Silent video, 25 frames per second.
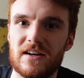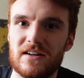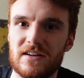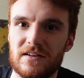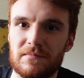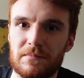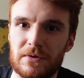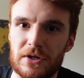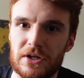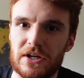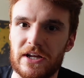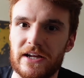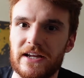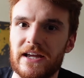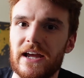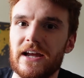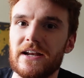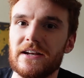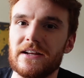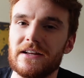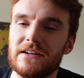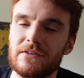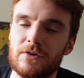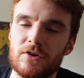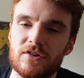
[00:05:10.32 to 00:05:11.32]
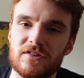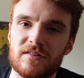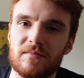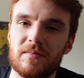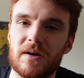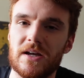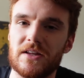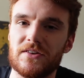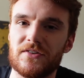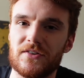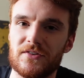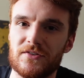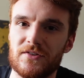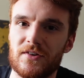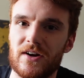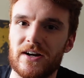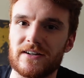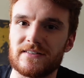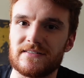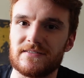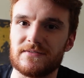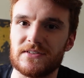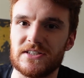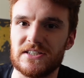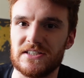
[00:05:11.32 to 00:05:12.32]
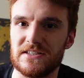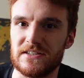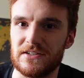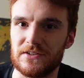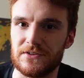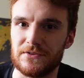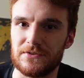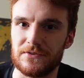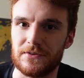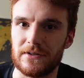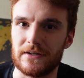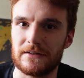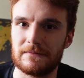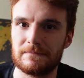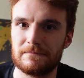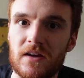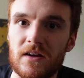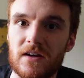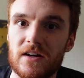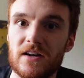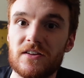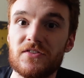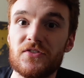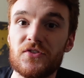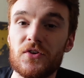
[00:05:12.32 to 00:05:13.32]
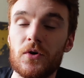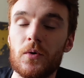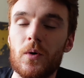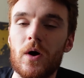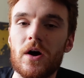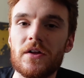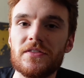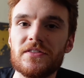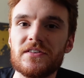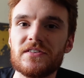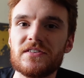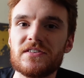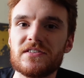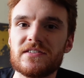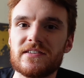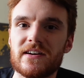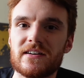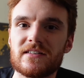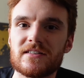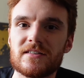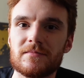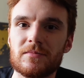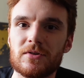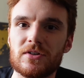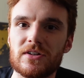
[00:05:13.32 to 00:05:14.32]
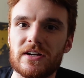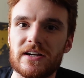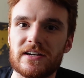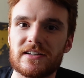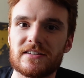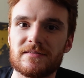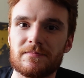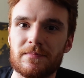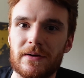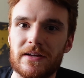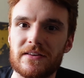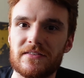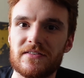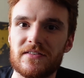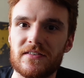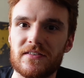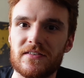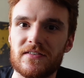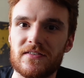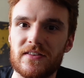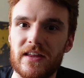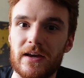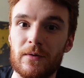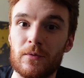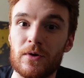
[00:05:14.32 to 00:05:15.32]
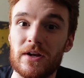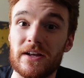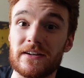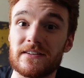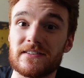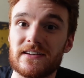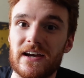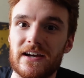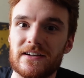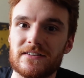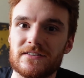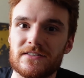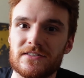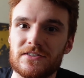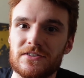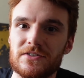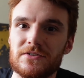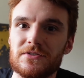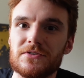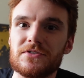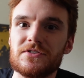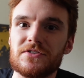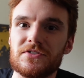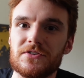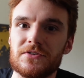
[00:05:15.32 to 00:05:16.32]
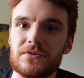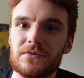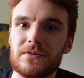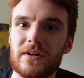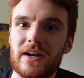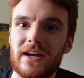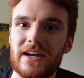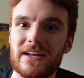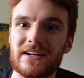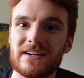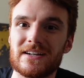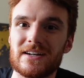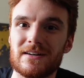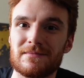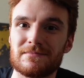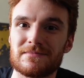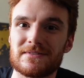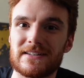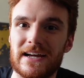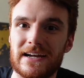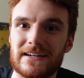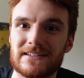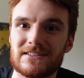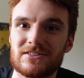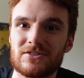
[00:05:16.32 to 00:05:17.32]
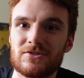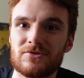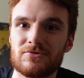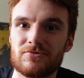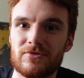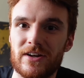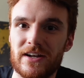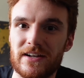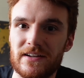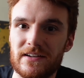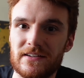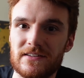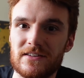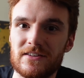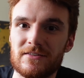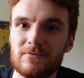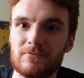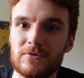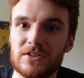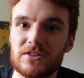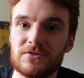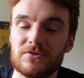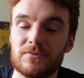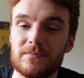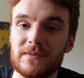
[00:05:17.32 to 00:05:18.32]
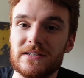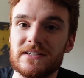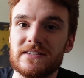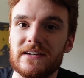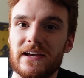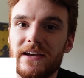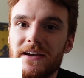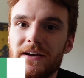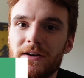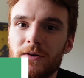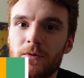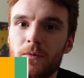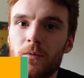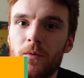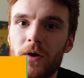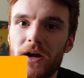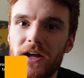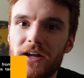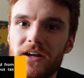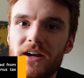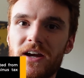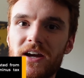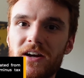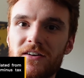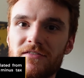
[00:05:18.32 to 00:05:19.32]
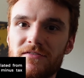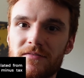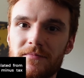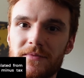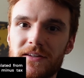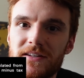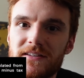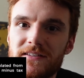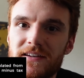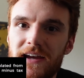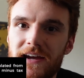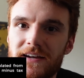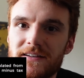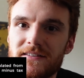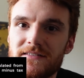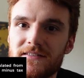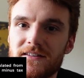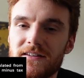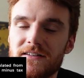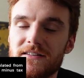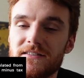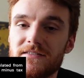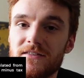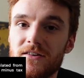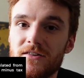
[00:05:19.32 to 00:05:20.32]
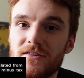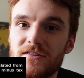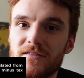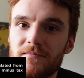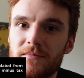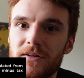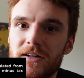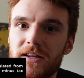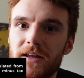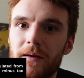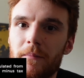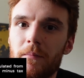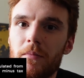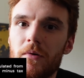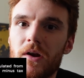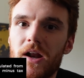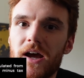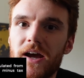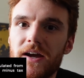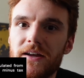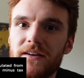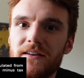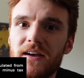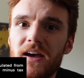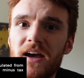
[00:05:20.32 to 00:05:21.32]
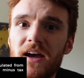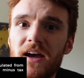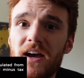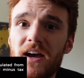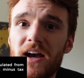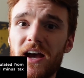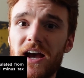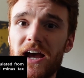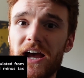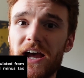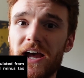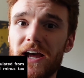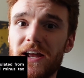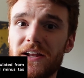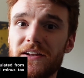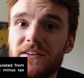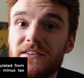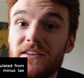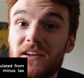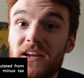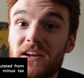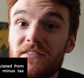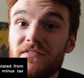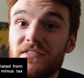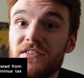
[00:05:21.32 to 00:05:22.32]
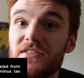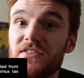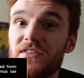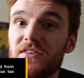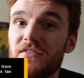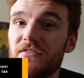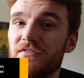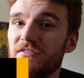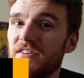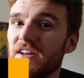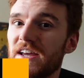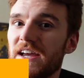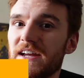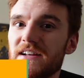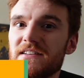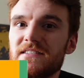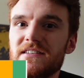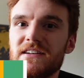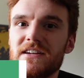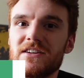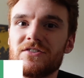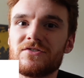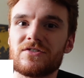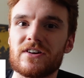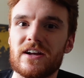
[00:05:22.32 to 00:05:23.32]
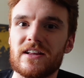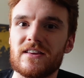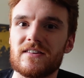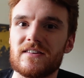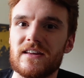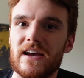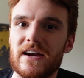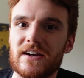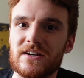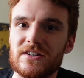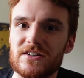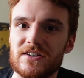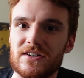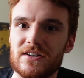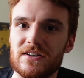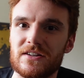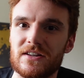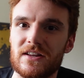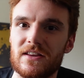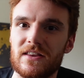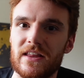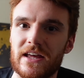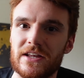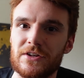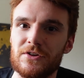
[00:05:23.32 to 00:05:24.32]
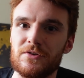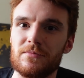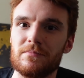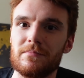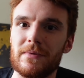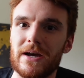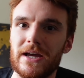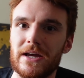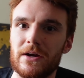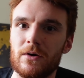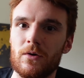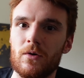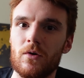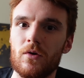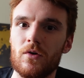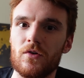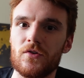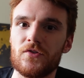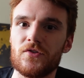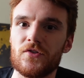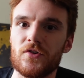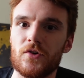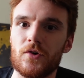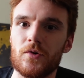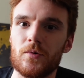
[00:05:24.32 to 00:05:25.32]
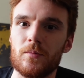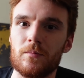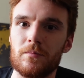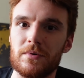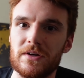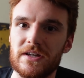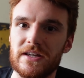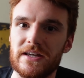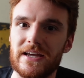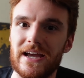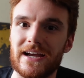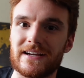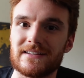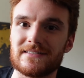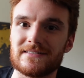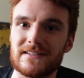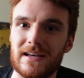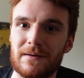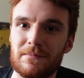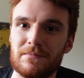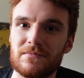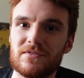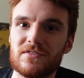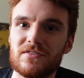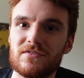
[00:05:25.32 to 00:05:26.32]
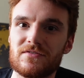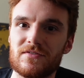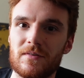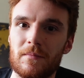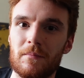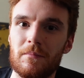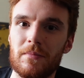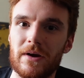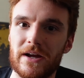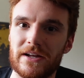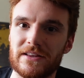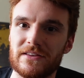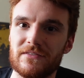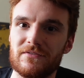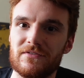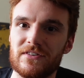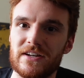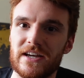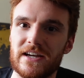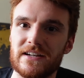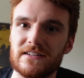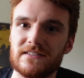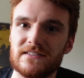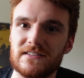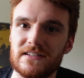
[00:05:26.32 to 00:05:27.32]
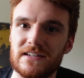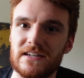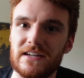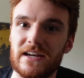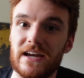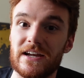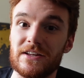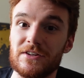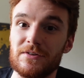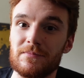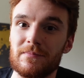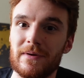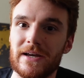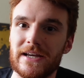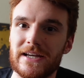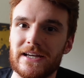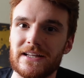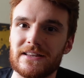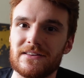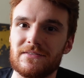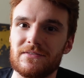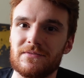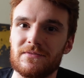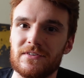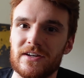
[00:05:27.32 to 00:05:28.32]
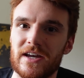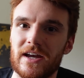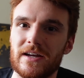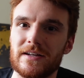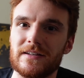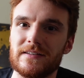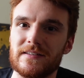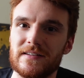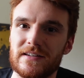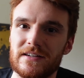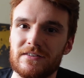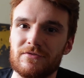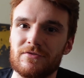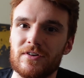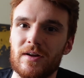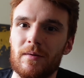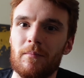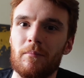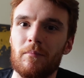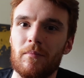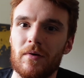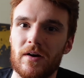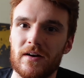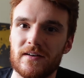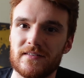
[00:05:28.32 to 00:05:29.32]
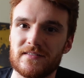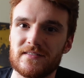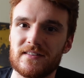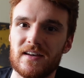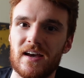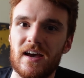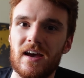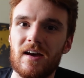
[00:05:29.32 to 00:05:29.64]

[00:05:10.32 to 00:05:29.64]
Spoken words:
But again, it all depends on your activity that you're doing. And so on the deductible expenses, they will entitle you to income tax credits, which will be taken away from the tax that is ultimately applied. And if it's a VAT transaction, then you may also be exempt from paying the VAT, and you may get the VAT reimbursed